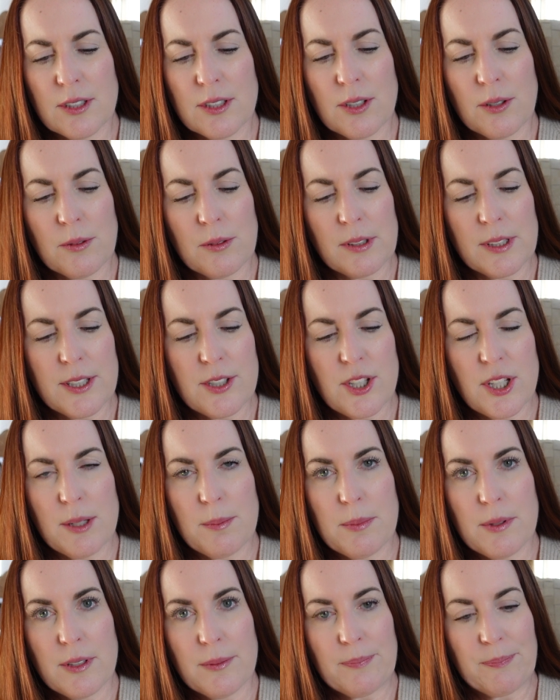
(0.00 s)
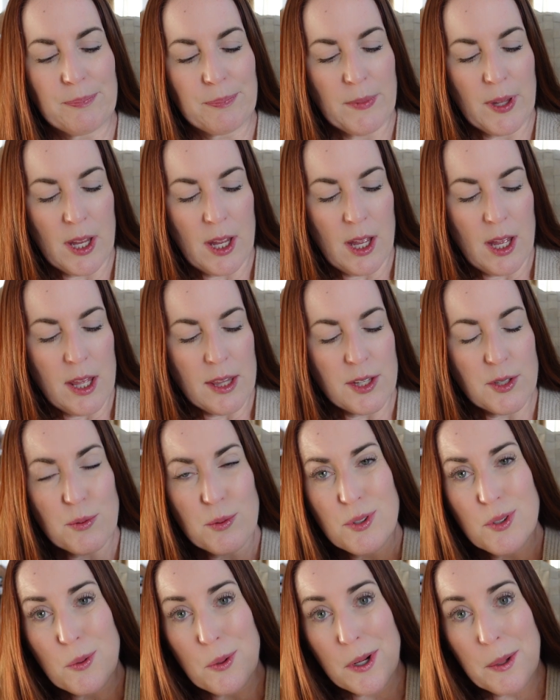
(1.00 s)
totally cheap. This
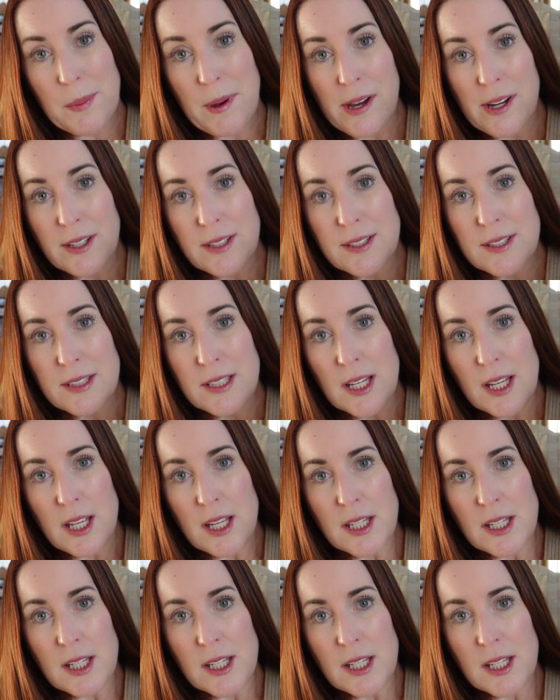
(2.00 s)
was 20 bucks.